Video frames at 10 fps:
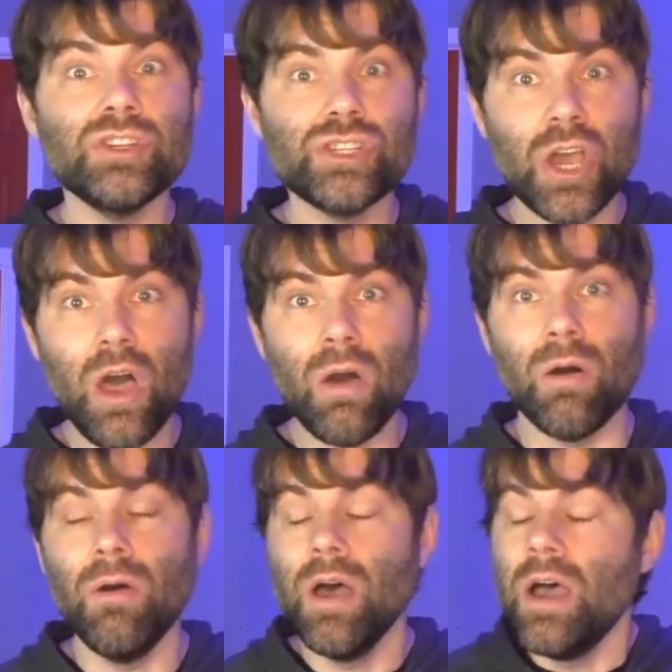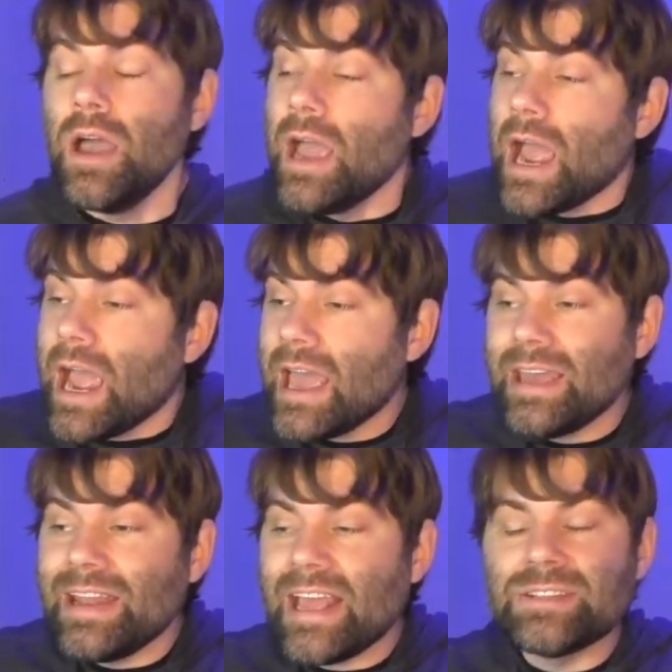show.
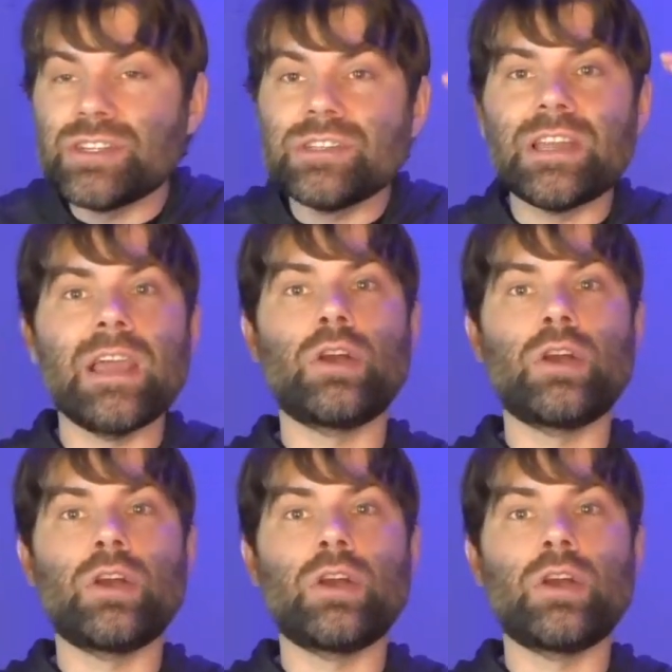And it just